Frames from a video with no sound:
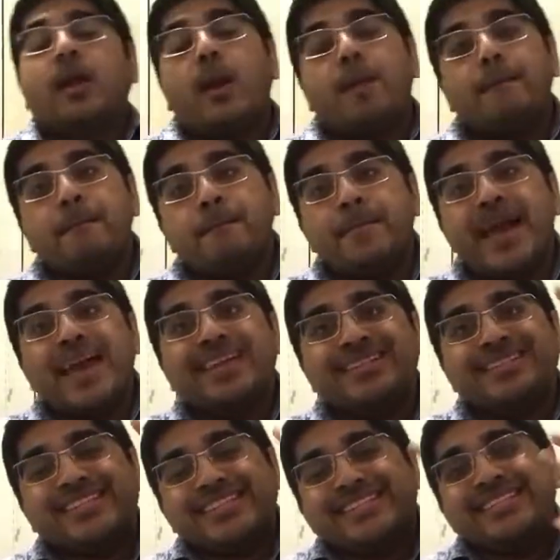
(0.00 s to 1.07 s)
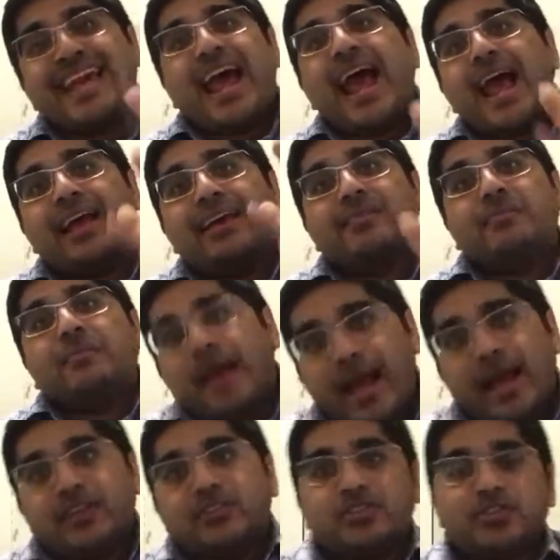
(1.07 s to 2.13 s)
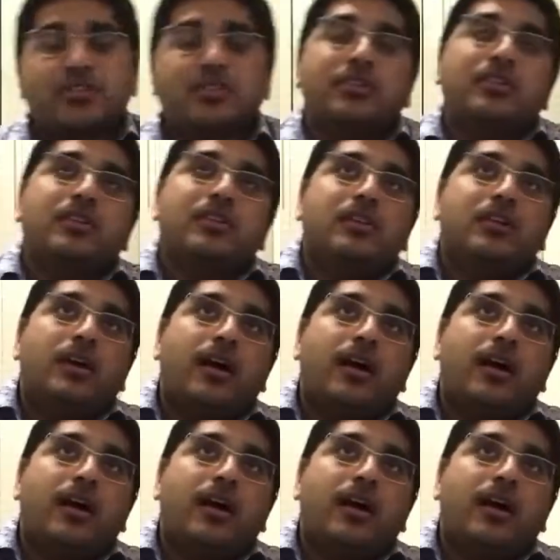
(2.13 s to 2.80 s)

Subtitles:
men's tag match.